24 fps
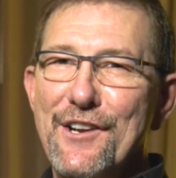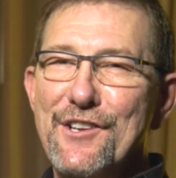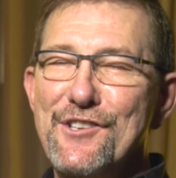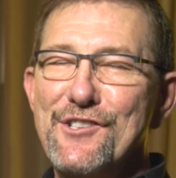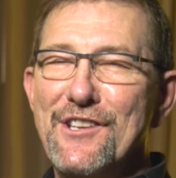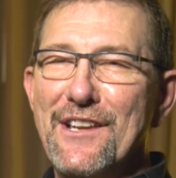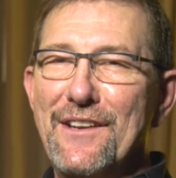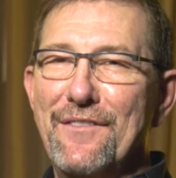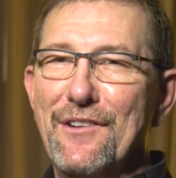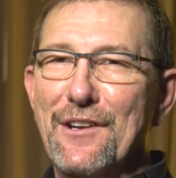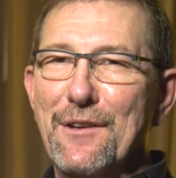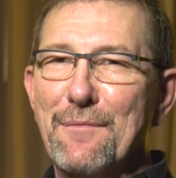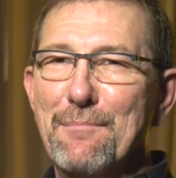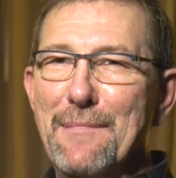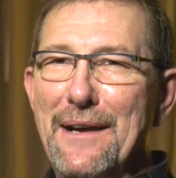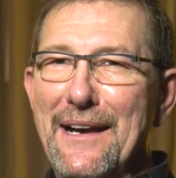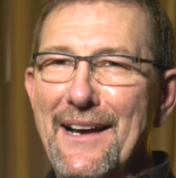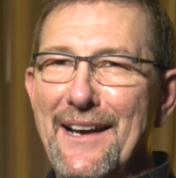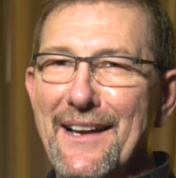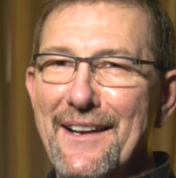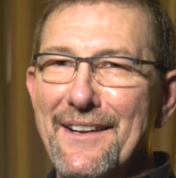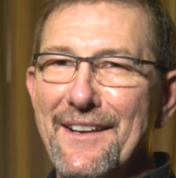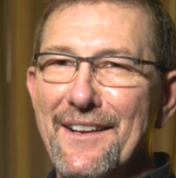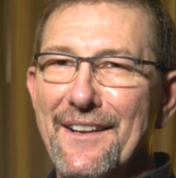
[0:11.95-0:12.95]

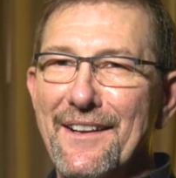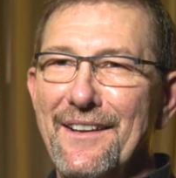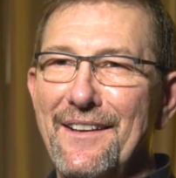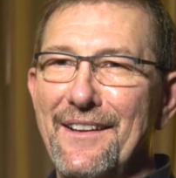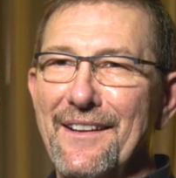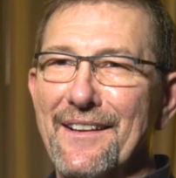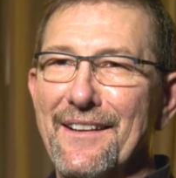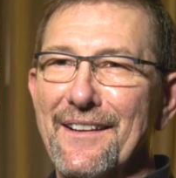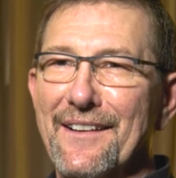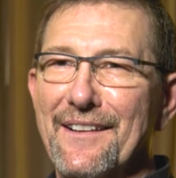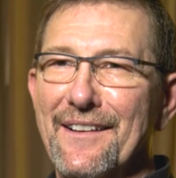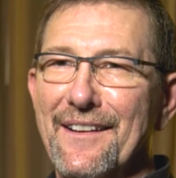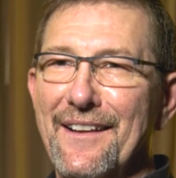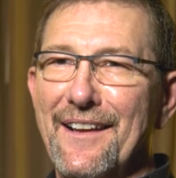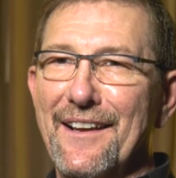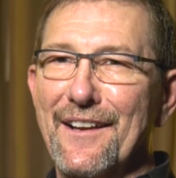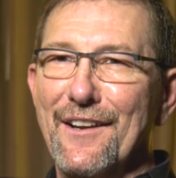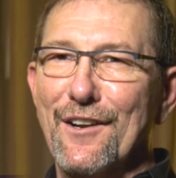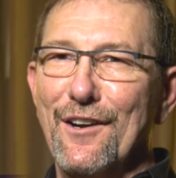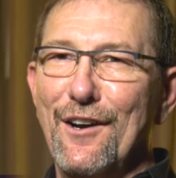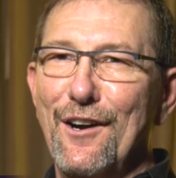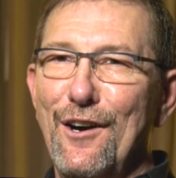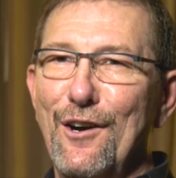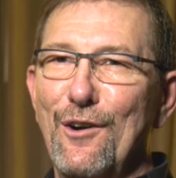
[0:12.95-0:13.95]
civic-minded
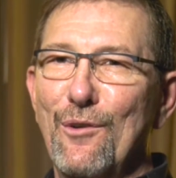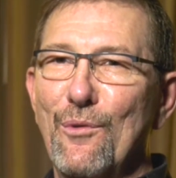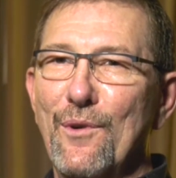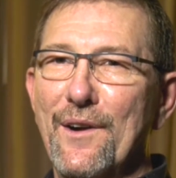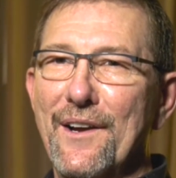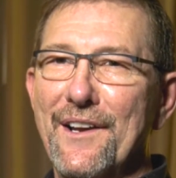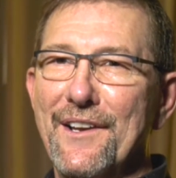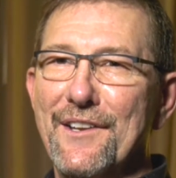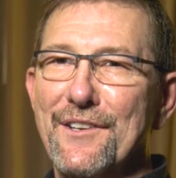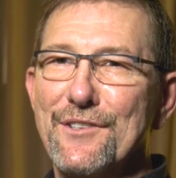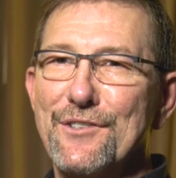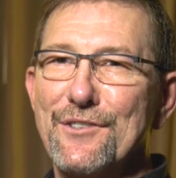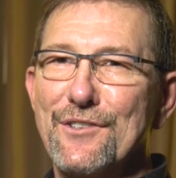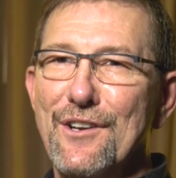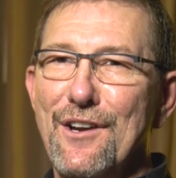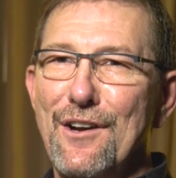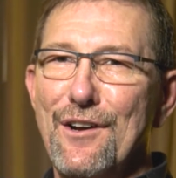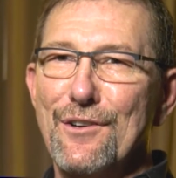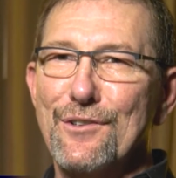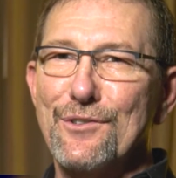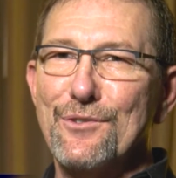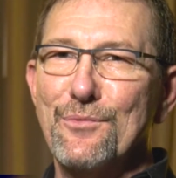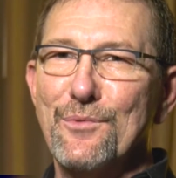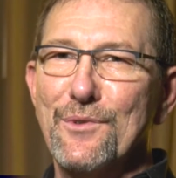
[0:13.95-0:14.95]
and always
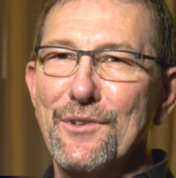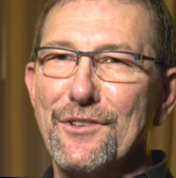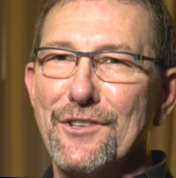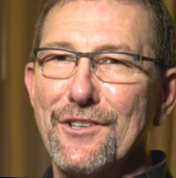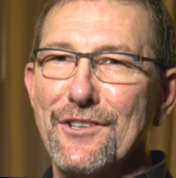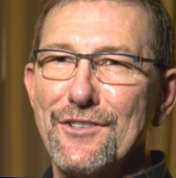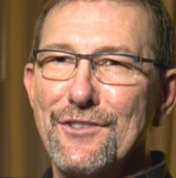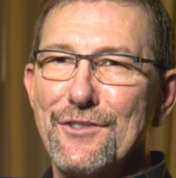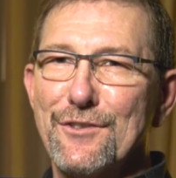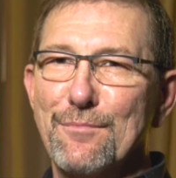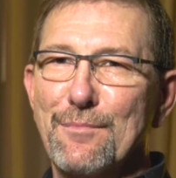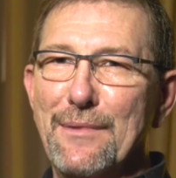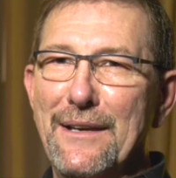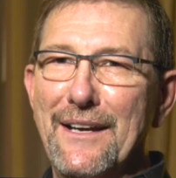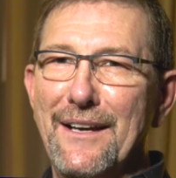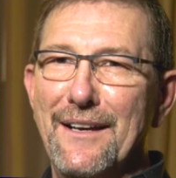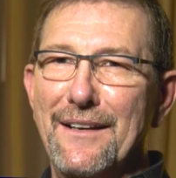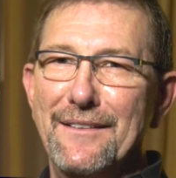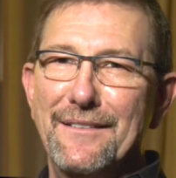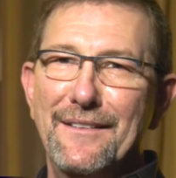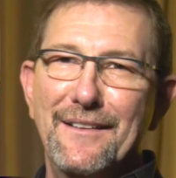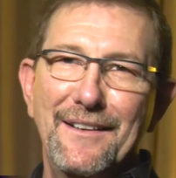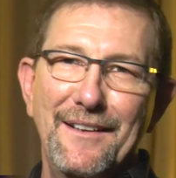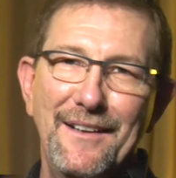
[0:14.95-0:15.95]
talked with us
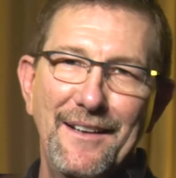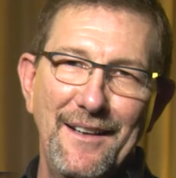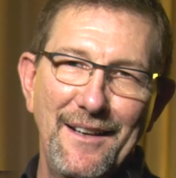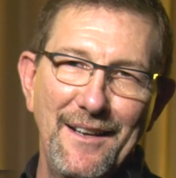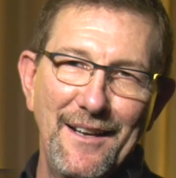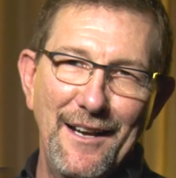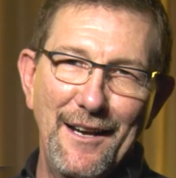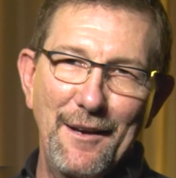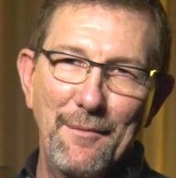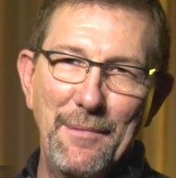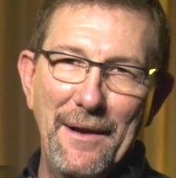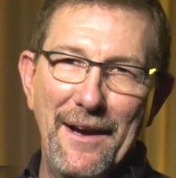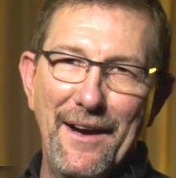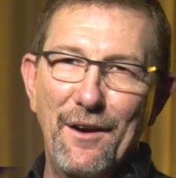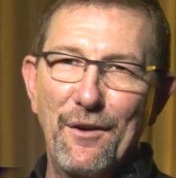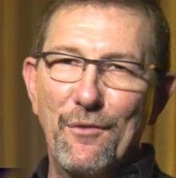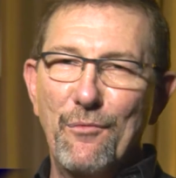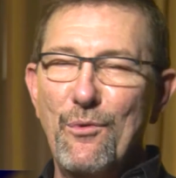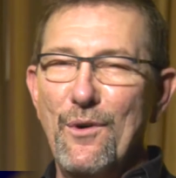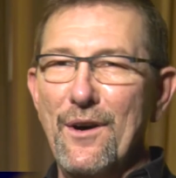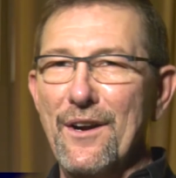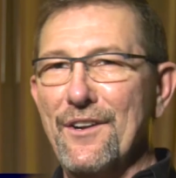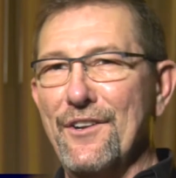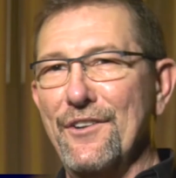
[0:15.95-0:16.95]
about
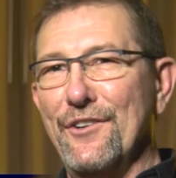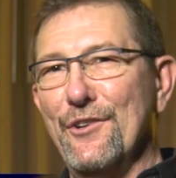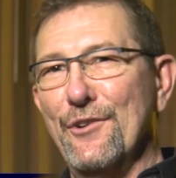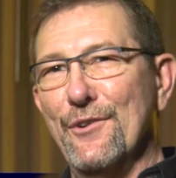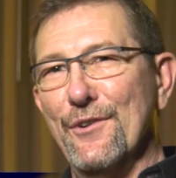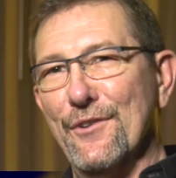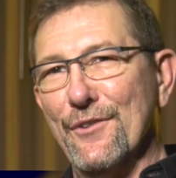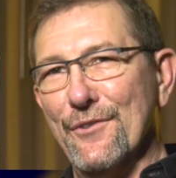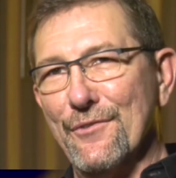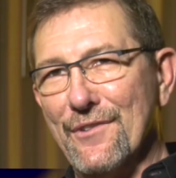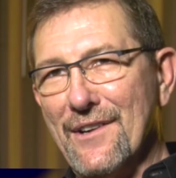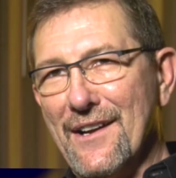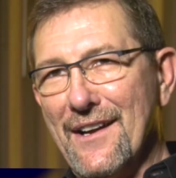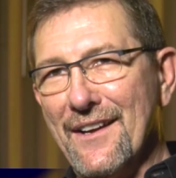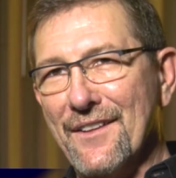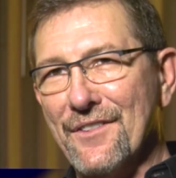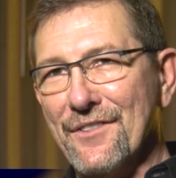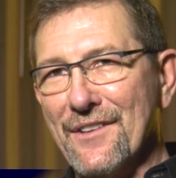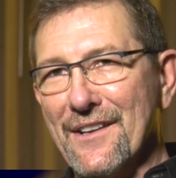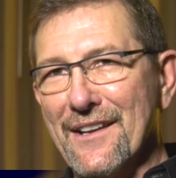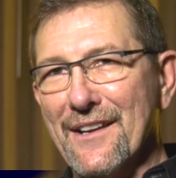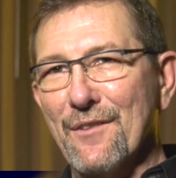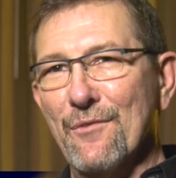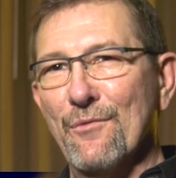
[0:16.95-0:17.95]
what doing the right
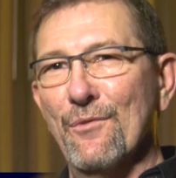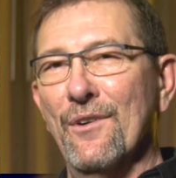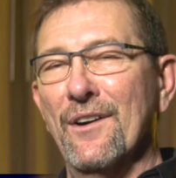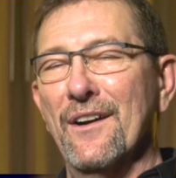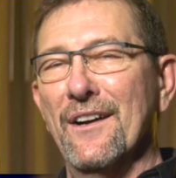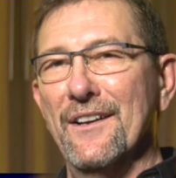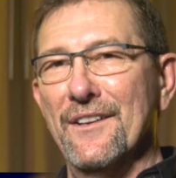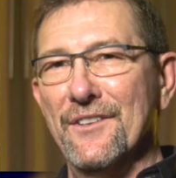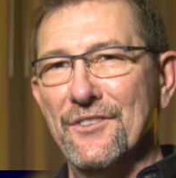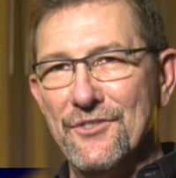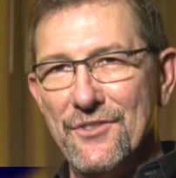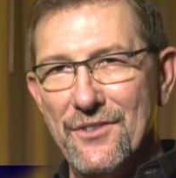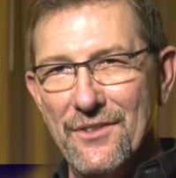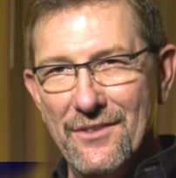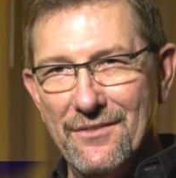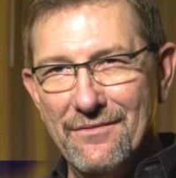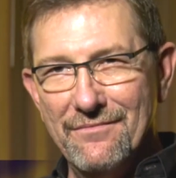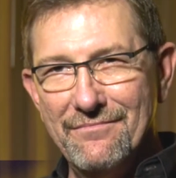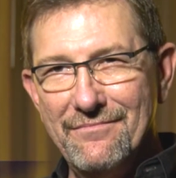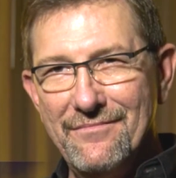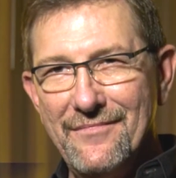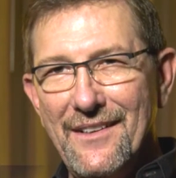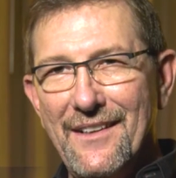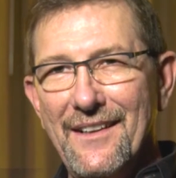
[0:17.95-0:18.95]
thing was and